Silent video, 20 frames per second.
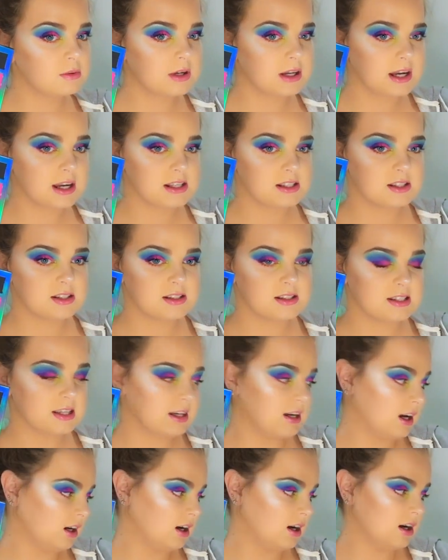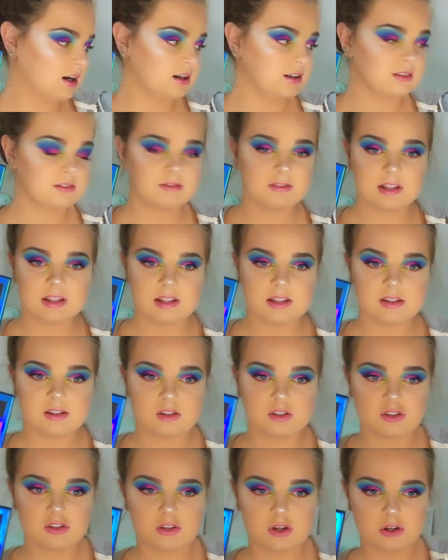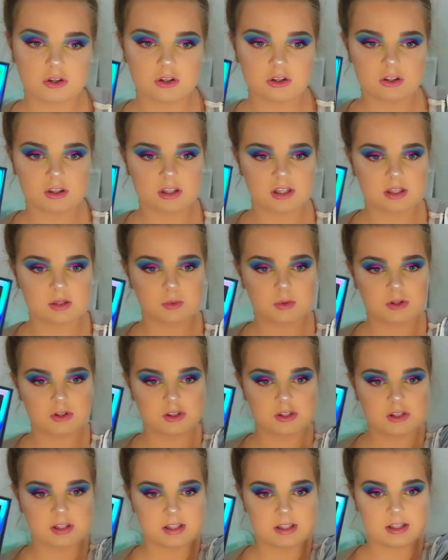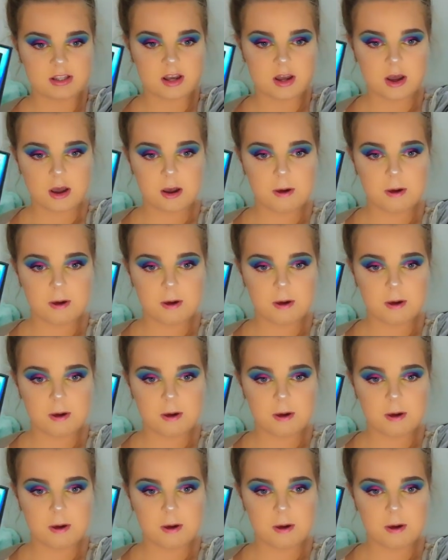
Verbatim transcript: away. As you can see, I can't really show you the swatches